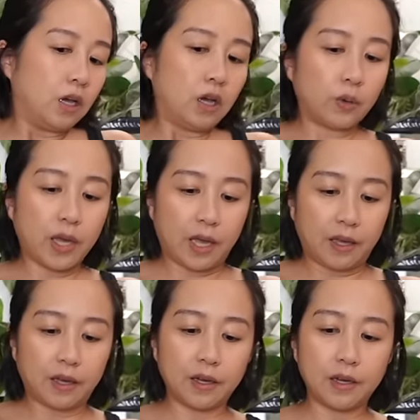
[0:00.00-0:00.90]

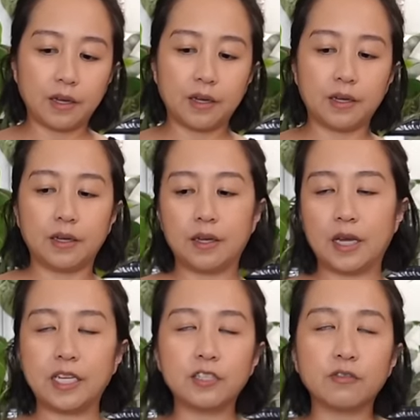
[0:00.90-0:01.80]
Okay.
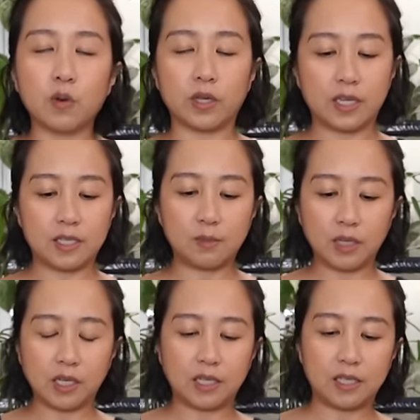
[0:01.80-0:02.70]
I need to focus
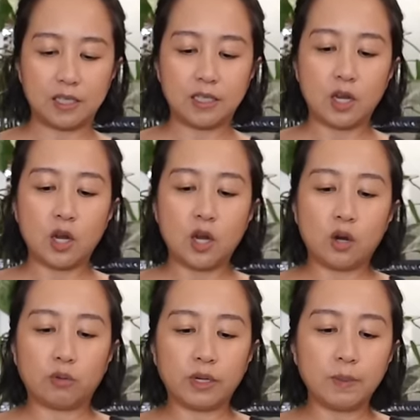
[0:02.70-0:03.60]
because
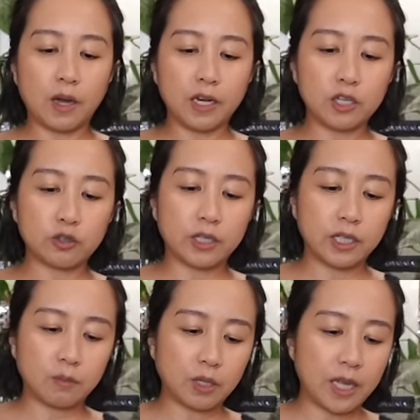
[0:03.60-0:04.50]
Repotting
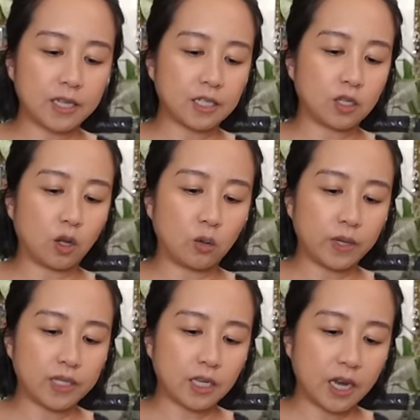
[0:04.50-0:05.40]
trailing plants is
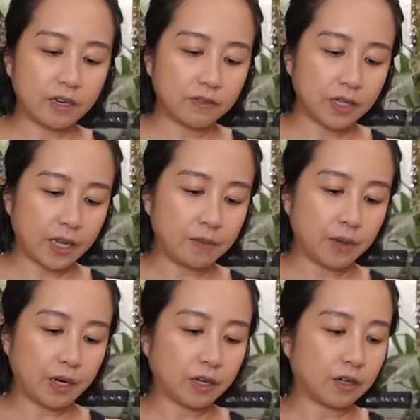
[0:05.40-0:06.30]
always kind of a
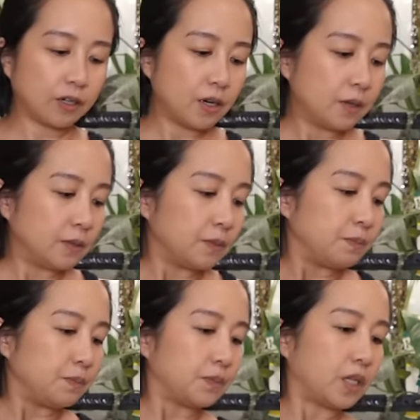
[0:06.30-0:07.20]
nightmare.
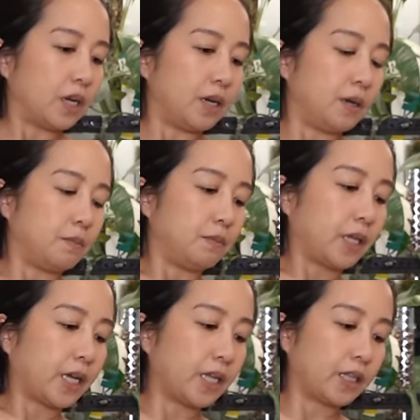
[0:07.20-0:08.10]

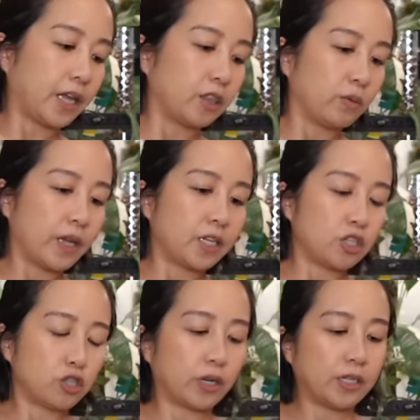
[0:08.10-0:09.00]
Like, I like the way
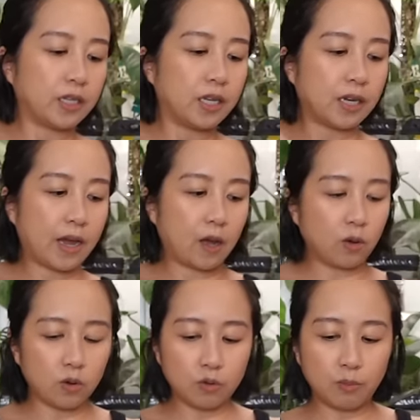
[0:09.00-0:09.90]
it's trailing
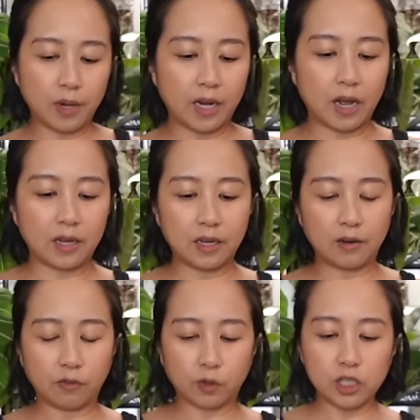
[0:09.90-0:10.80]
now, but
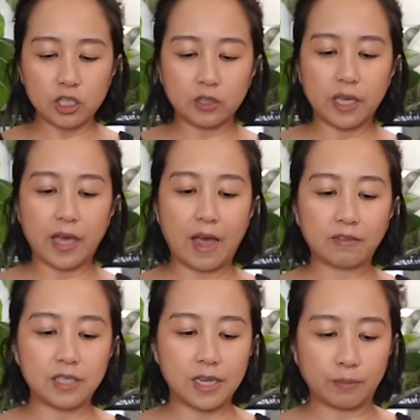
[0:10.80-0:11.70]
unfortunately I have
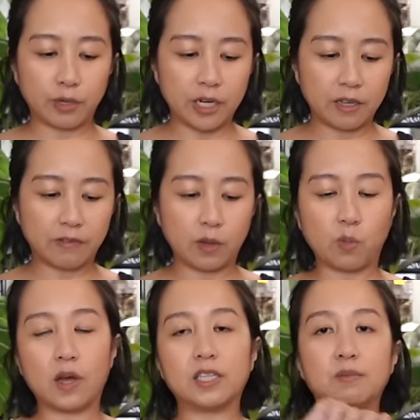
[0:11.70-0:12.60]
to separate it if I
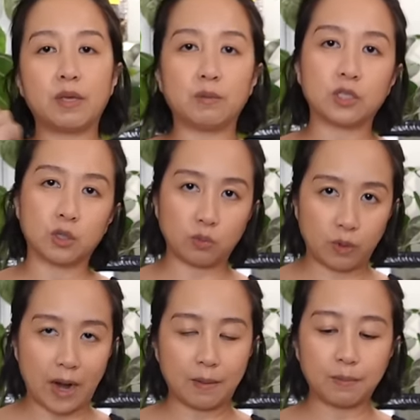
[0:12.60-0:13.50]
want to be able to
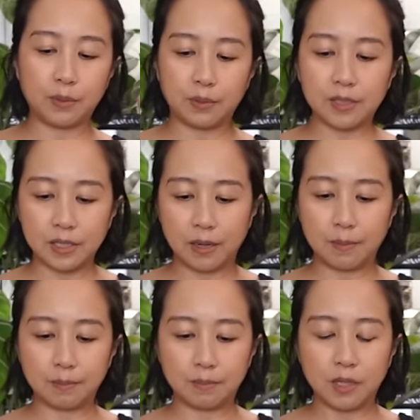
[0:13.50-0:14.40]
wrap
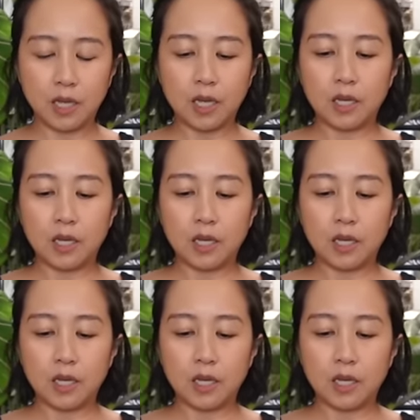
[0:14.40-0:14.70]
some